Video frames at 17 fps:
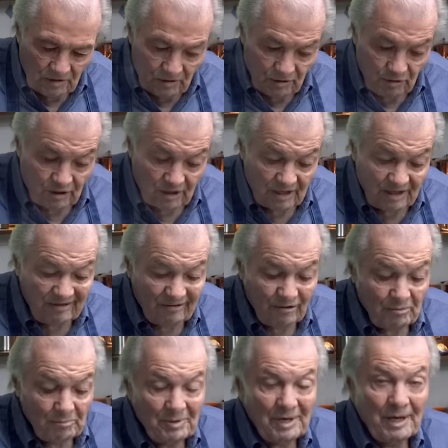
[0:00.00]
You can
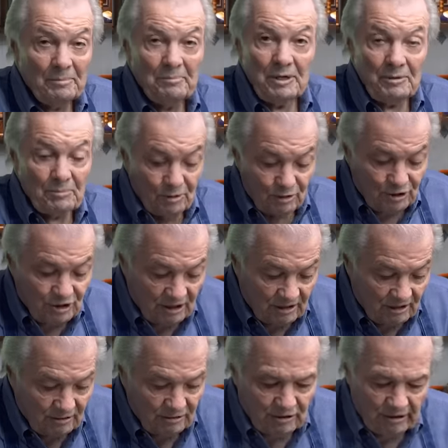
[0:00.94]
even be a bit more
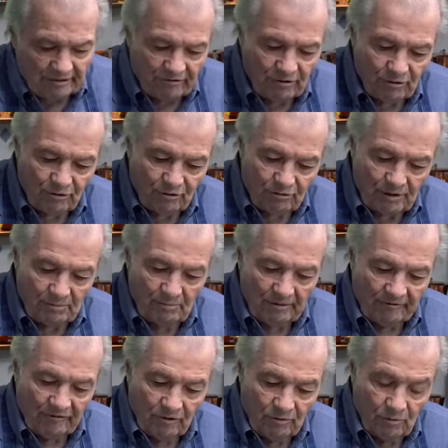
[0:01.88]
generous with your cream
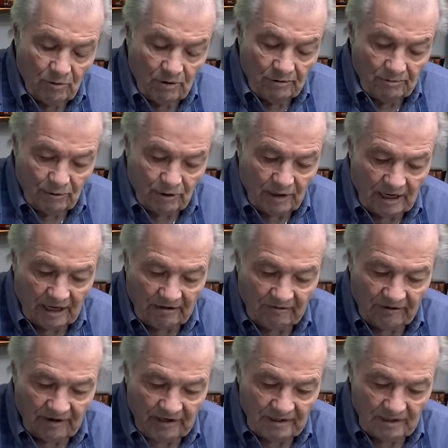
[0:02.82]
if you want, but that's
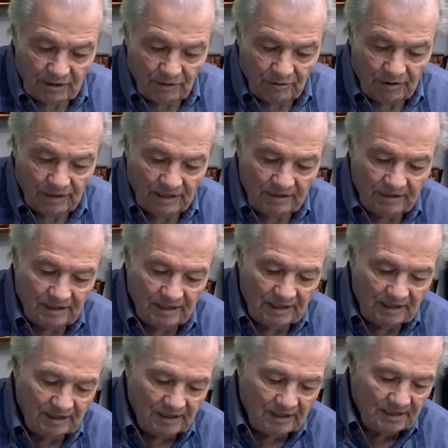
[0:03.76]
fine. So here it is.